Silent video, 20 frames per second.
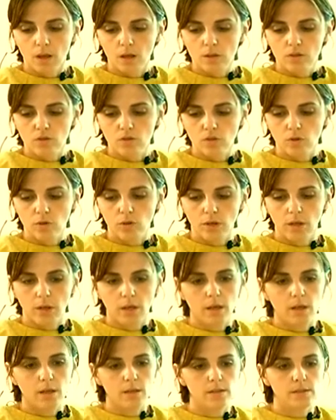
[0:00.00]
So
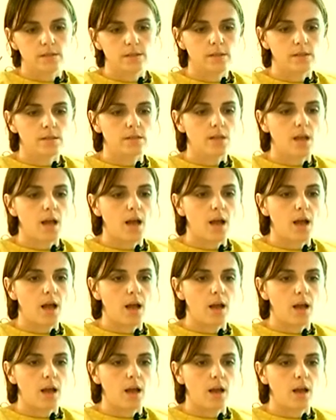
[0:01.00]
this is
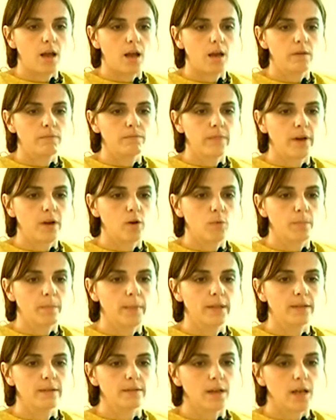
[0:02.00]
an
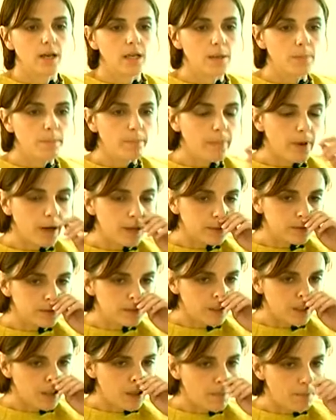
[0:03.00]
environmental
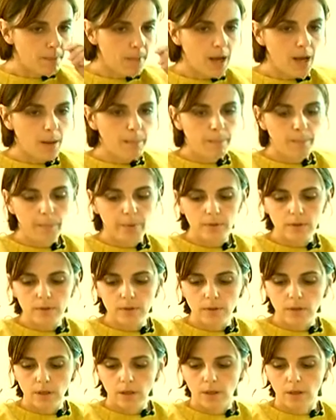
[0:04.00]
impact map.
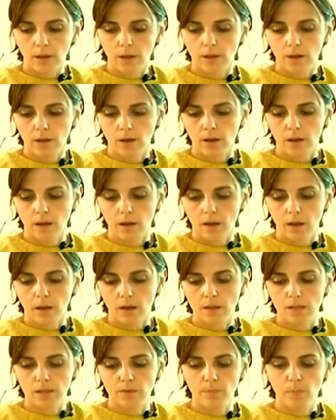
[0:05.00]

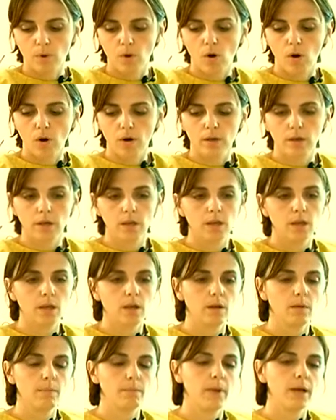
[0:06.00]
It's born
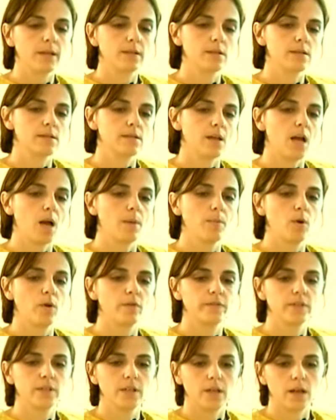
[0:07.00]
by the sum
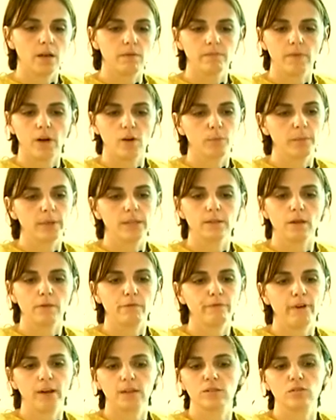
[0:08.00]
of the environmental
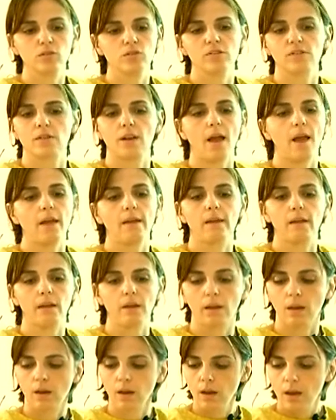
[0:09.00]
factors
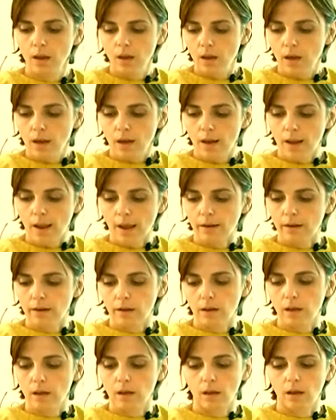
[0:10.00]
like
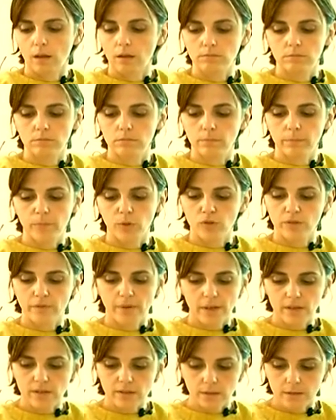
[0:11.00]

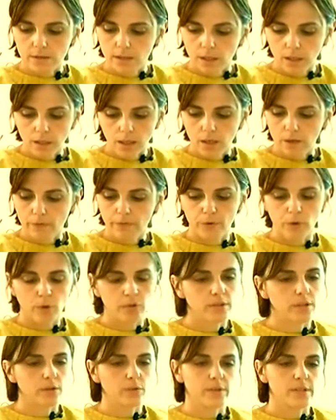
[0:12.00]
biodiversity,
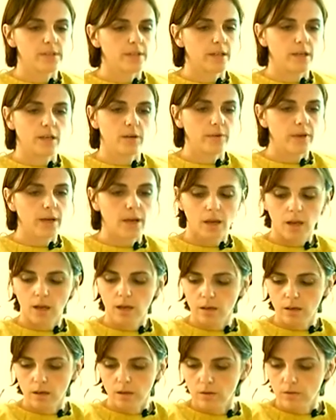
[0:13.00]
flooding risk
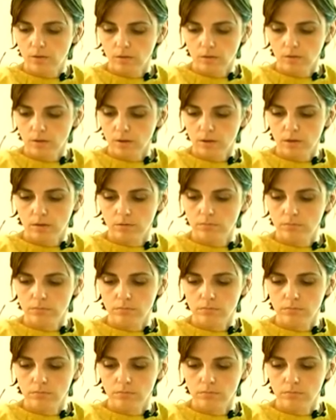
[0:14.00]
area, or